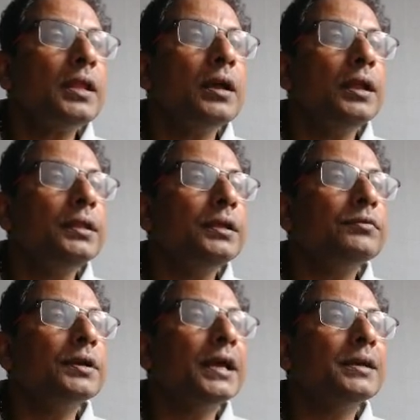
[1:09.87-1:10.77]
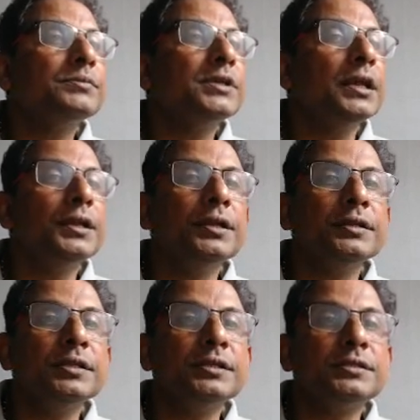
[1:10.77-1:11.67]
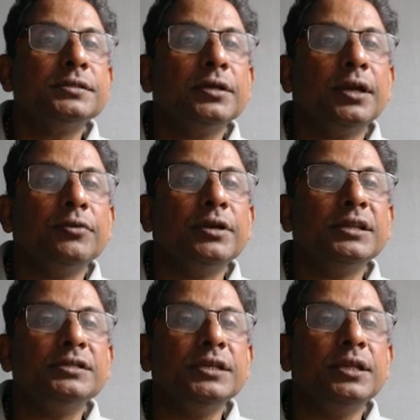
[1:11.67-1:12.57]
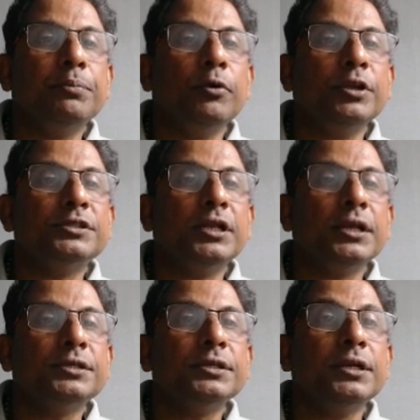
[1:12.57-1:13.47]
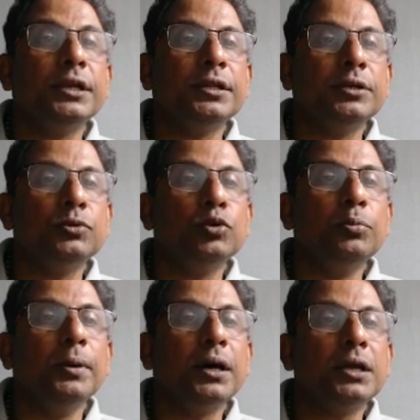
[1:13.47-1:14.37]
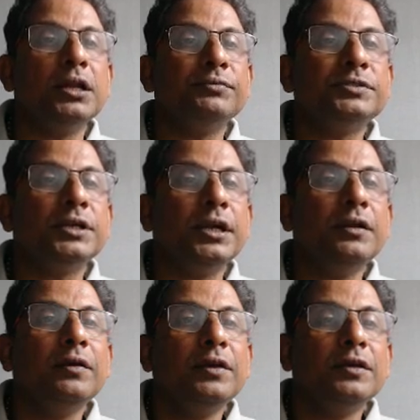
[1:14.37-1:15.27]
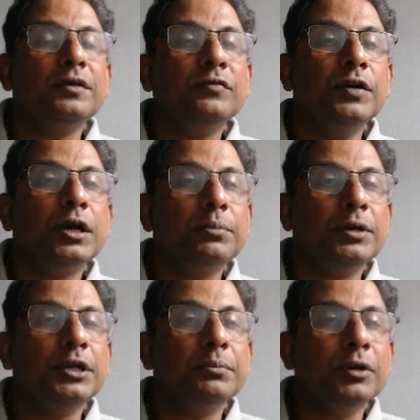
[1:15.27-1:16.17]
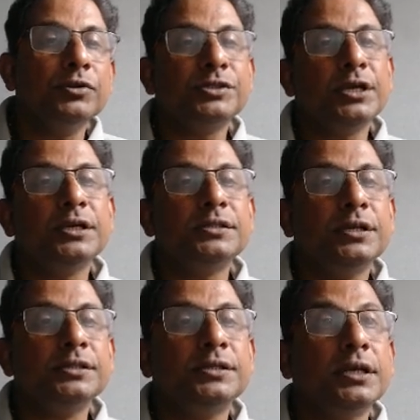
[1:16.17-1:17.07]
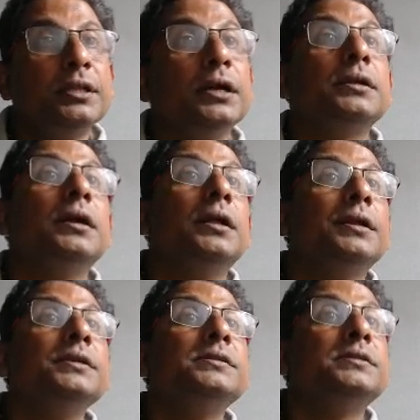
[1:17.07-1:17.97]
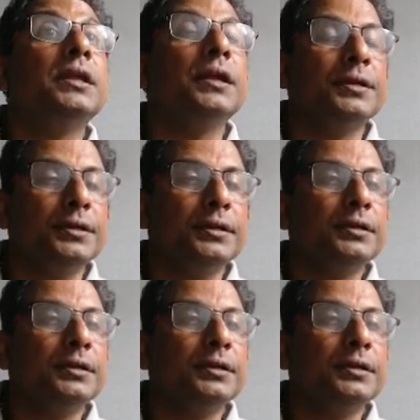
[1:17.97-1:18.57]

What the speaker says: Another one I am selecting this. You can see the point selection in the toolbar left side where my mouse cursor is there, that color is selected.